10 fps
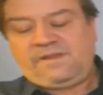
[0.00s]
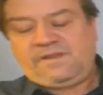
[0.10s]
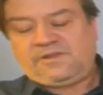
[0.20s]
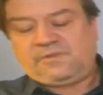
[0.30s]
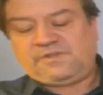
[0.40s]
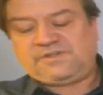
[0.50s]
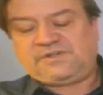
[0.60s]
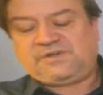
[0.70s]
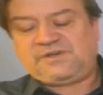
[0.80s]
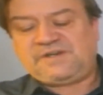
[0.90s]
The
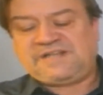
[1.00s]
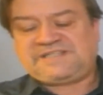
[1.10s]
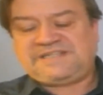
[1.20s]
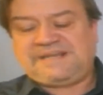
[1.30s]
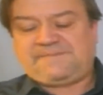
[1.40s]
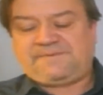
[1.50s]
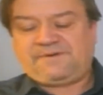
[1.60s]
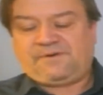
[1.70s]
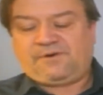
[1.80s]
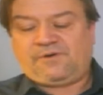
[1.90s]
wizard could not sleep
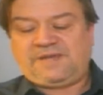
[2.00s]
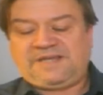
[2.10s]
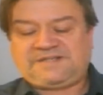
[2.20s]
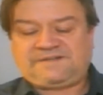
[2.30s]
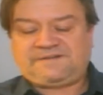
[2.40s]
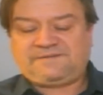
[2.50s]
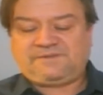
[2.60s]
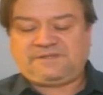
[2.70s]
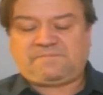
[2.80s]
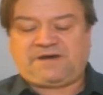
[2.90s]
or eat
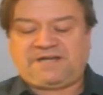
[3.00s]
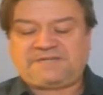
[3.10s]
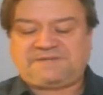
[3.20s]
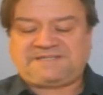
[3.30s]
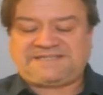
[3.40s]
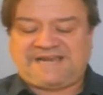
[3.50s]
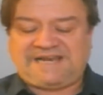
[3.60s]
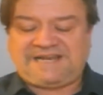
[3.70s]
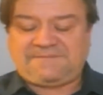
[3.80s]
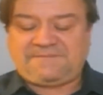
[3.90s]
with the pot
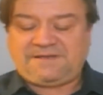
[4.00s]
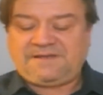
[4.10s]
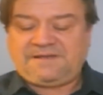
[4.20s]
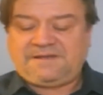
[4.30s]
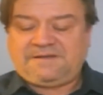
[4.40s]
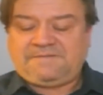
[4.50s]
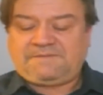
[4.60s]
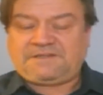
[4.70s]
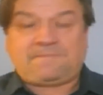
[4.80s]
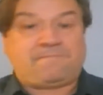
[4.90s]
beside him,
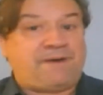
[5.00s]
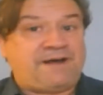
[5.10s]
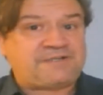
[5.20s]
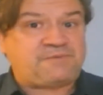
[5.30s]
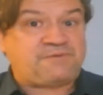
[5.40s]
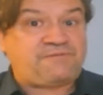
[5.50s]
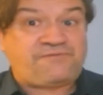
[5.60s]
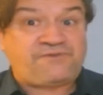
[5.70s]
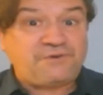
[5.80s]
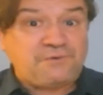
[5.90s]
but the pot
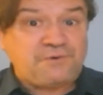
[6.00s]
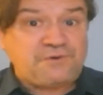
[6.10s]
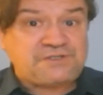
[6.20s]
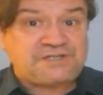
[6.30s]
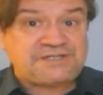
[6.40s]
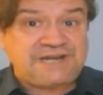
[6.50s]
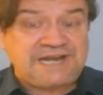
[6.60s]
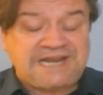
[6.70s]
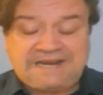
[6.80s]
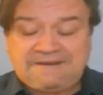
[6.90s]
refused to
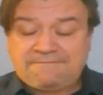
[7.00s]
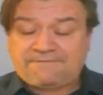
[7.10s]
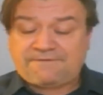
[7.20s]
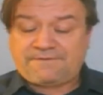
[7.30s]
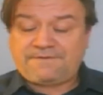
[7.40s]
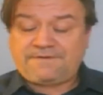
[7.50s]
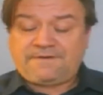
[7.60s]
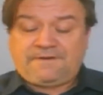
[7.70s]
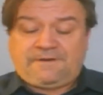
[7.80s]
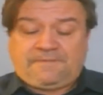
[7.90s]
leave,
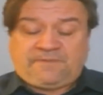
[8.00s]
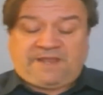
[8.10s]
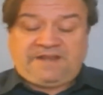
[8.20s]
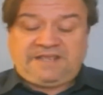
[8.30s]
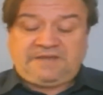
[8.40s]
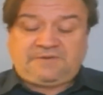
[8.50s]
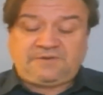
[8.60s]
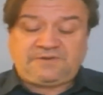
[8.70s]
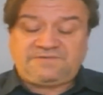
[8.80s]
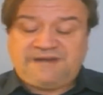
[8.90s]
and he
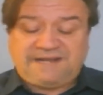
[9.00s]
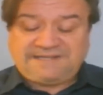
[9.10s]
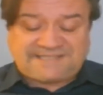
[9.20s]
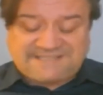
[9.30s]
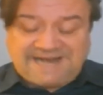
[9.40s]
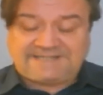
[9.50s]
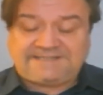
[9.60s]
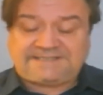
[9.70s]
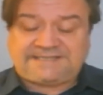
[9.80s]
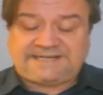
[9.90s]
could not
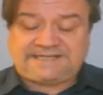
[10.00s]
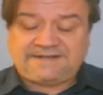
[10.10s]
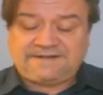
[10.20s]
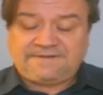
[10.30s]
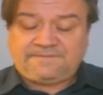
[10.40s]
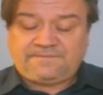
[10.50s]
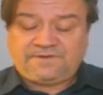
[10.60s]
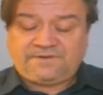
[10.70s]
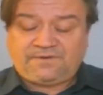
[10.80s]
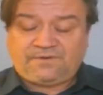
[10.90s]
silence it
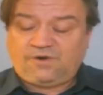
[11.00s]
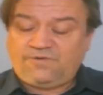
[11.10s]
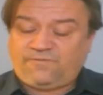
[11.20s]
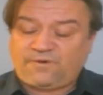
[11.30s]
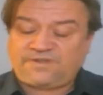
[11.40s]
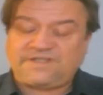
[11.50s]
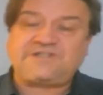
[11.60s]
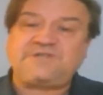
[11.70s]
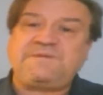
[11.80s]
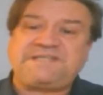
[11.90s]
or force it
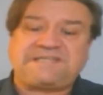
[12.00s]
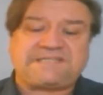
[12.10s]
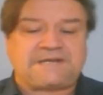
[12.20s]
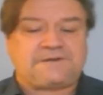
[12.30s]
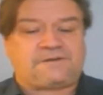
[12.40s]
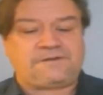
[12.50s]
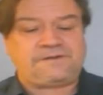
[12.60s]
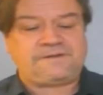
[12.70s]
to be still.